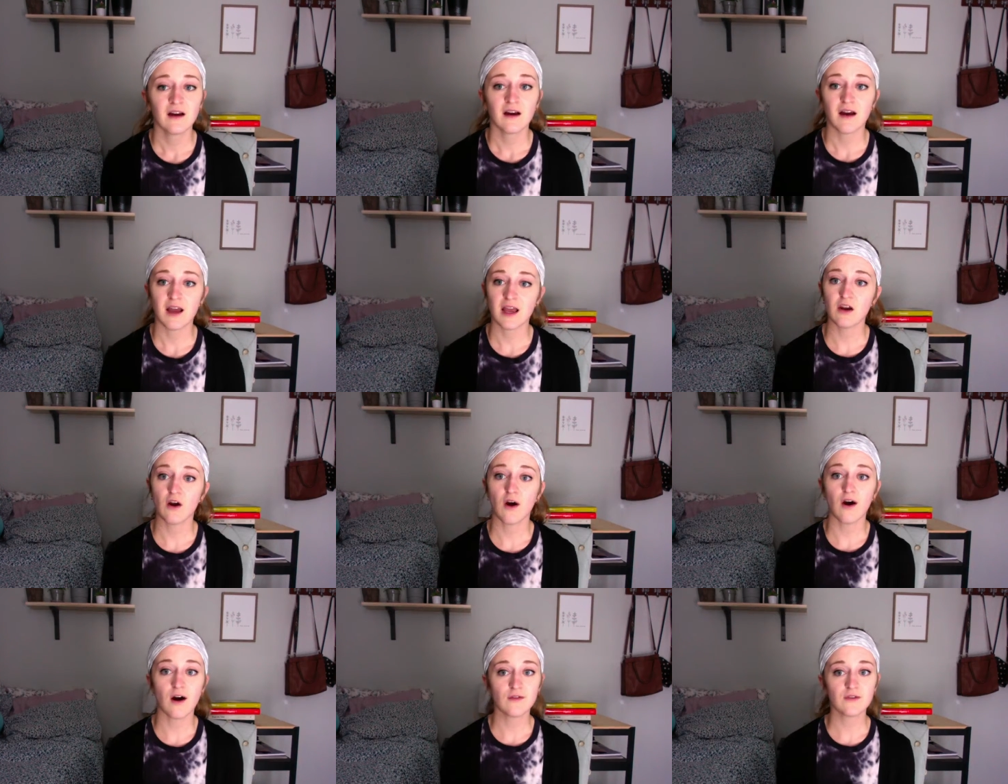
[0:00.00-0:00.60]

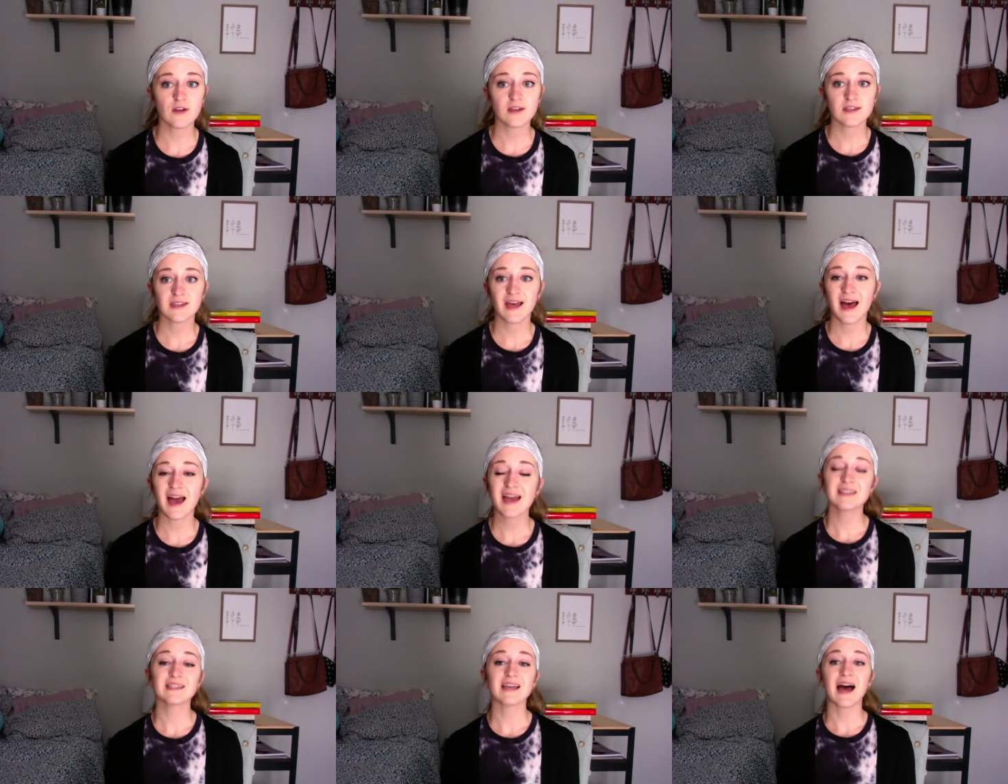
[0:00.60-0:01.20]
and on the
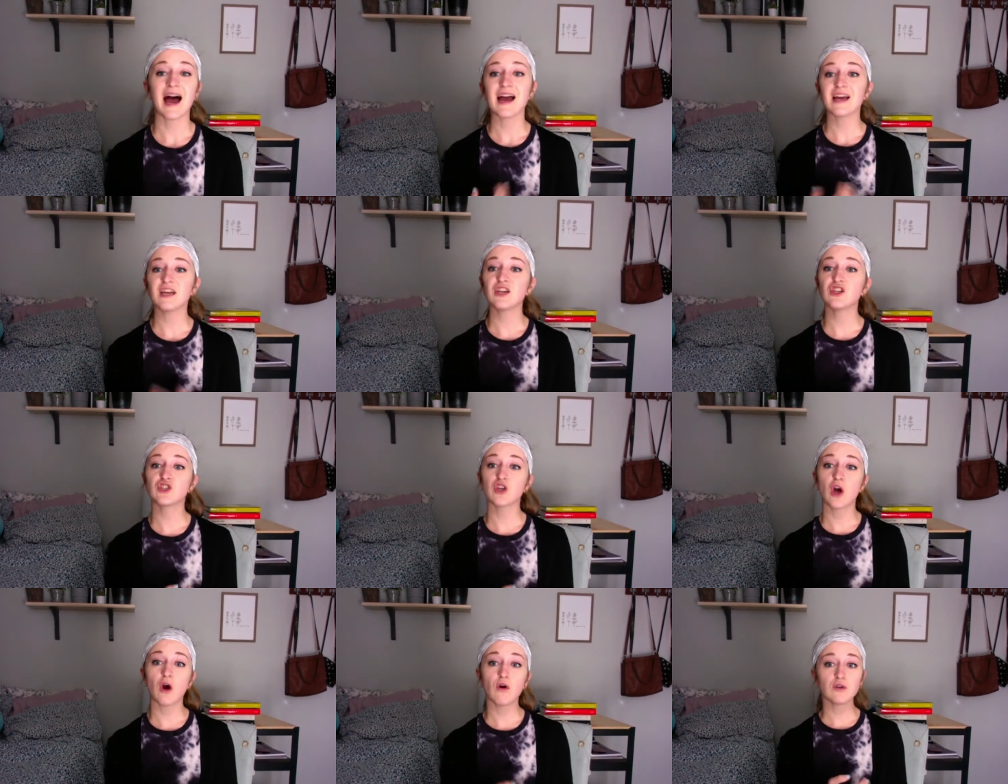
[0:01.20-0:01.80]
slides, I
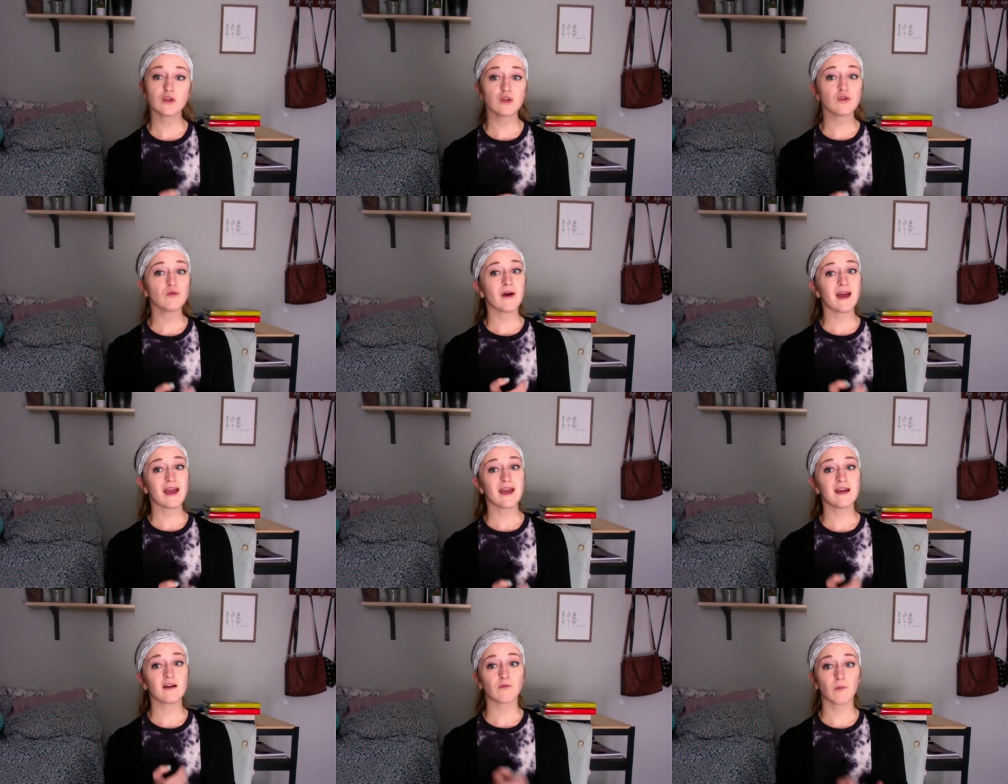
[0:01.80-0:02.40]
show you
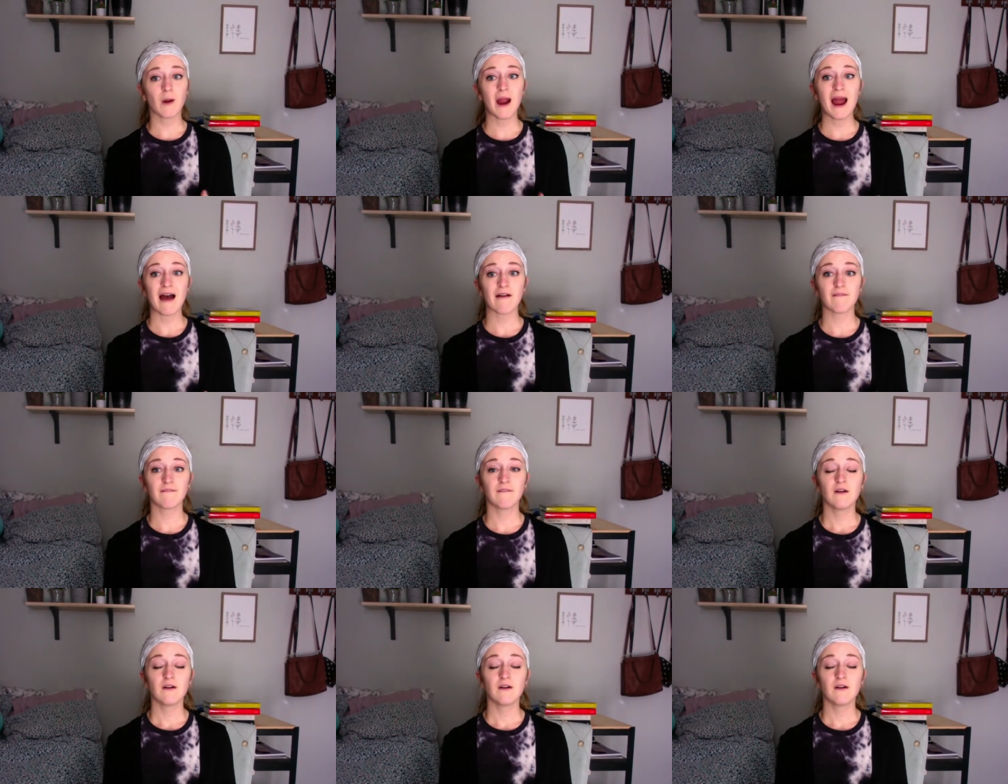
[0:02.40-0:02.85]
a graph,